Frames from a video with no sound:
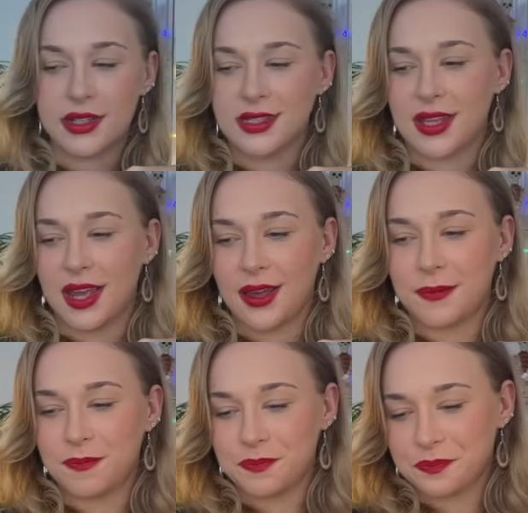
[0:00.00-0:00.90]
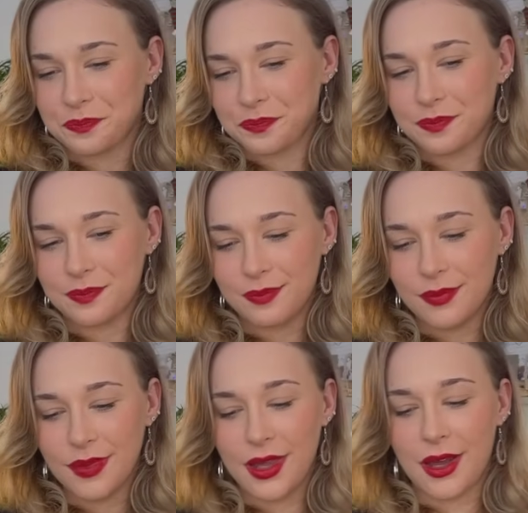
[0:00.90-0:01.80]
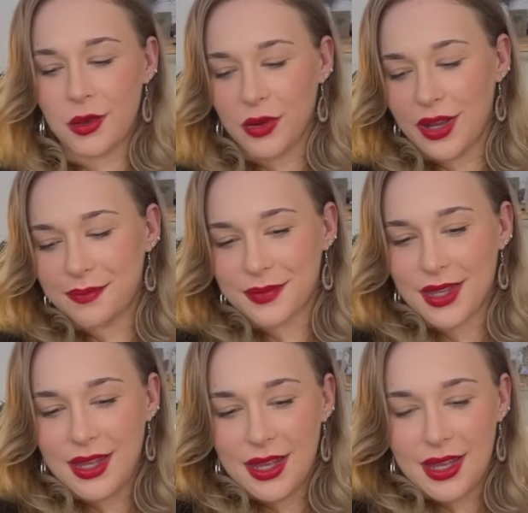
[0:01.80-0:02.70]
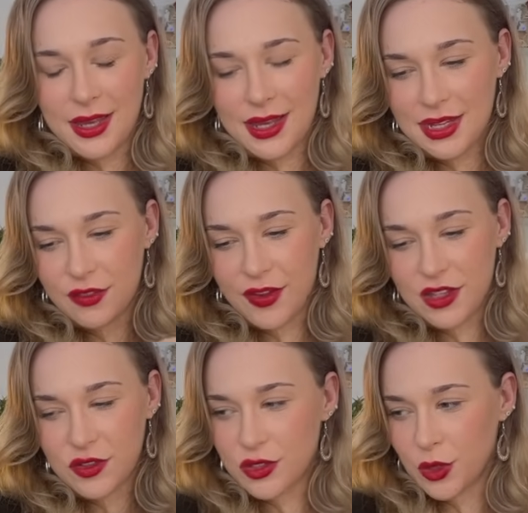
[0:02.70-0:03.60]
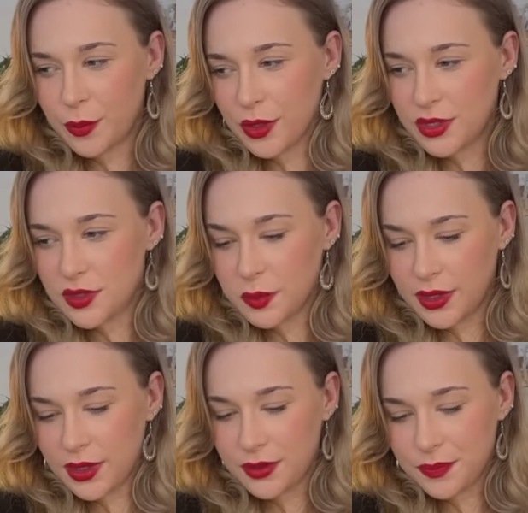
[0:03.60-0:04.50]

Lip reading: is saying. All right. Any advice for Scorpio this week?